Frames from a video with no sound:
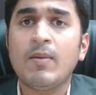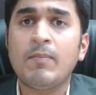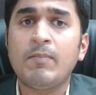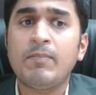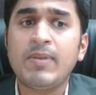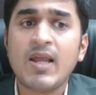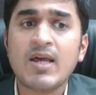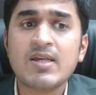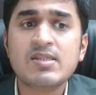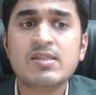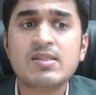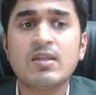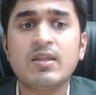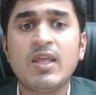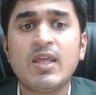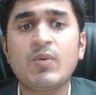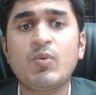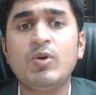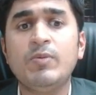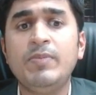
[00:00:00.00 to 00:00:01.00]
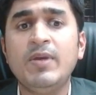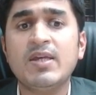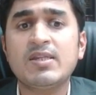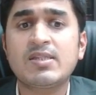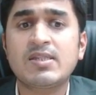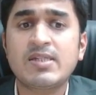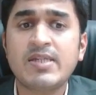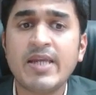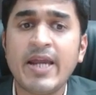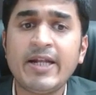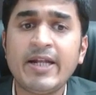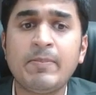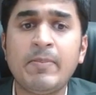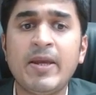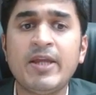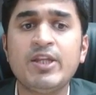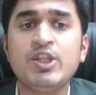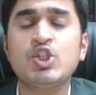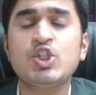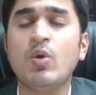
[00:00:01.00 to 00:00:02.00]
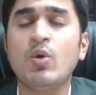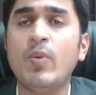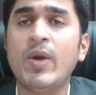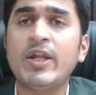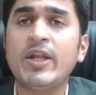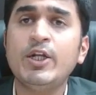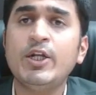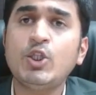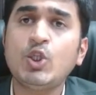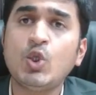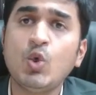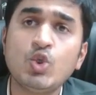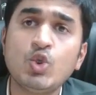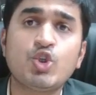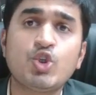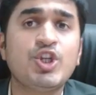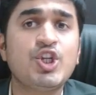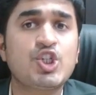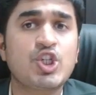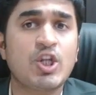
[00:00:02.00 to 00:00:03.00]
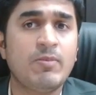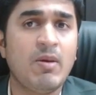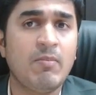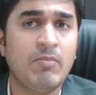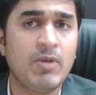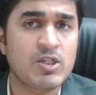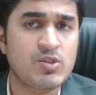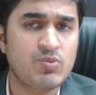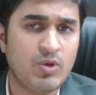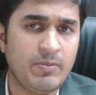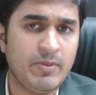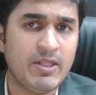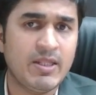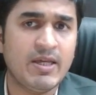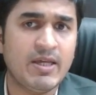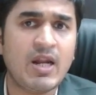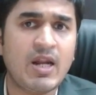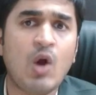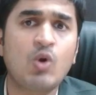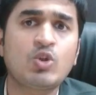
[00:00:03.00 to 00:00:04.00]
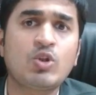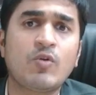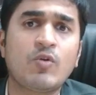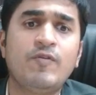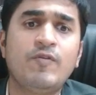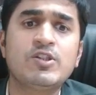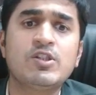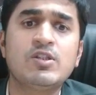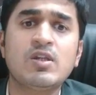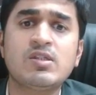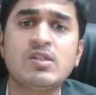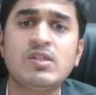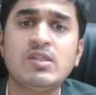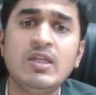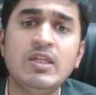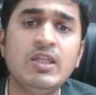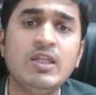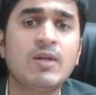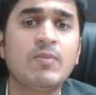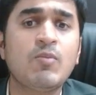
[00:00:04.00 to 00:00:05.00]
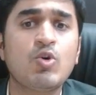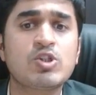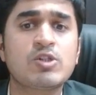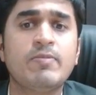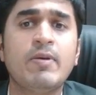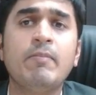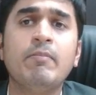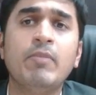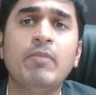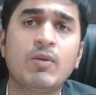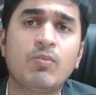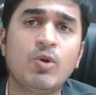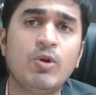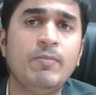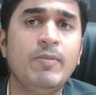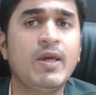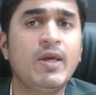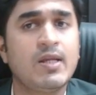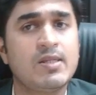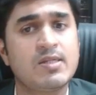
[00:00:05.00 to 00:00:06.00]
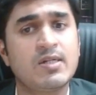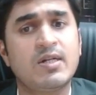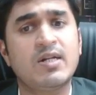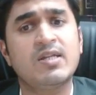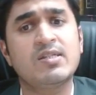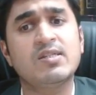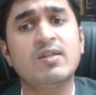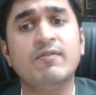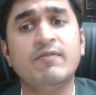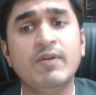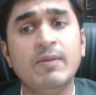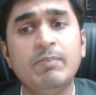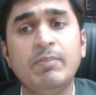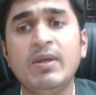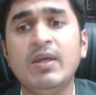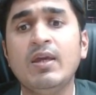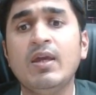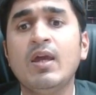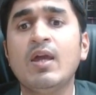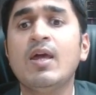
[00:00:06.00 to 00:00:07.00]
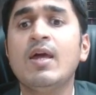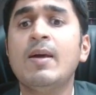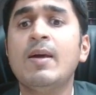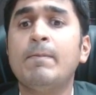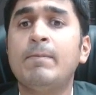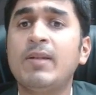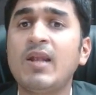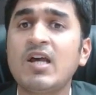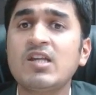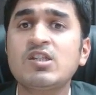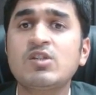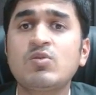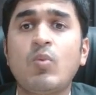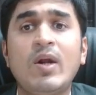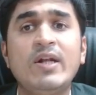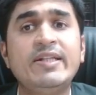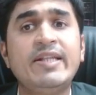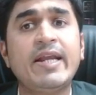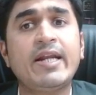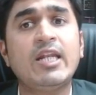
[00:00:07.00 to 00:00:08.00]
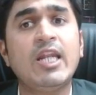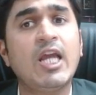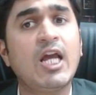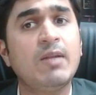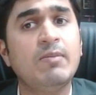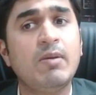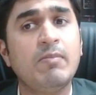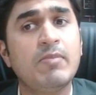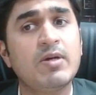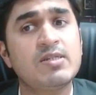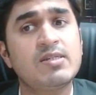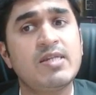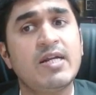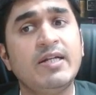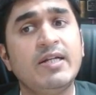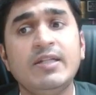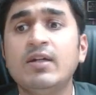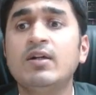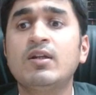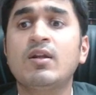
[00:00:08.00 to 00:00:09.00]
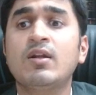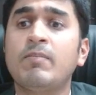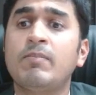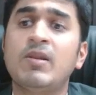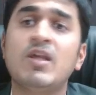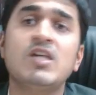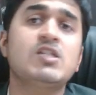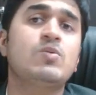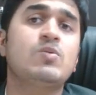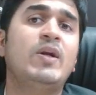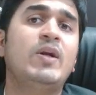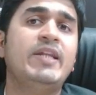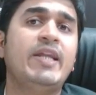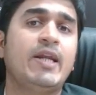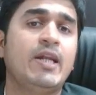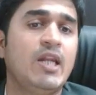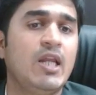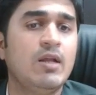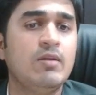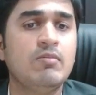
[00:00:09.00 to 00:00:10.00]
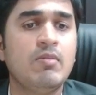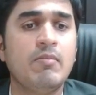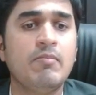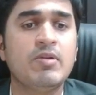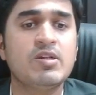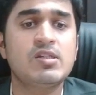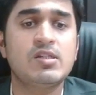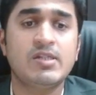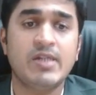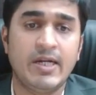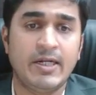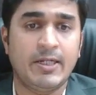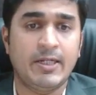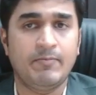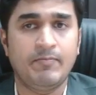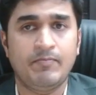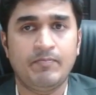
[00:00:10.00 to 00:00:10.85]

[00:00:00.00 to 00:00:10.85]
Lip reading: Plus there would be a state bench wherein two judicial members would be there, out of which the senior most member would be considered as the VP, plus one technical member center, plus one technical member state.